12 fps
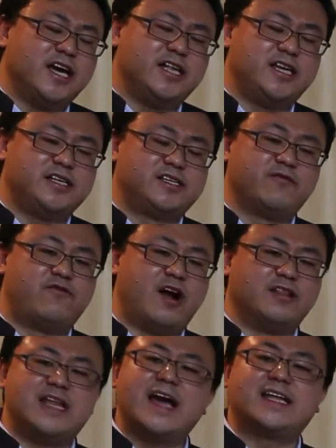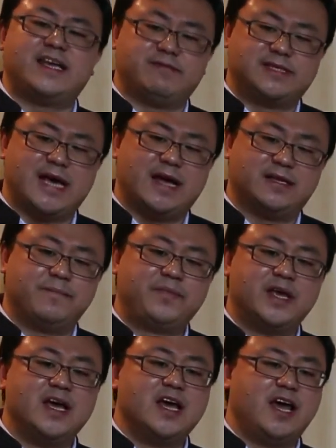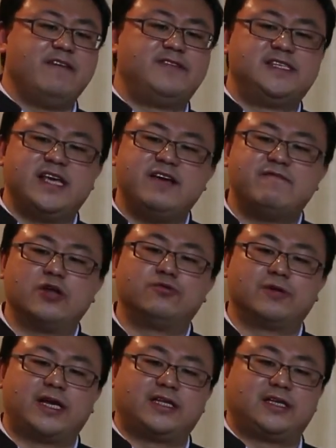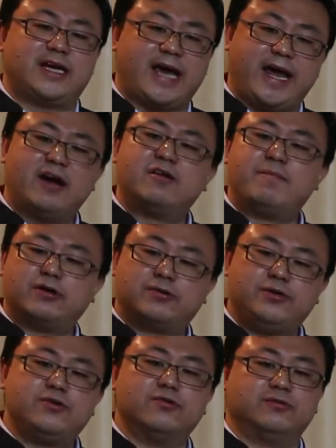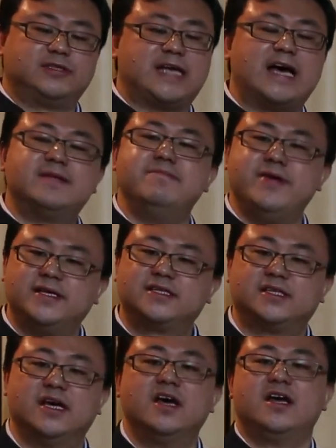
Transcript: it is from negative side. If they want to care about you, that means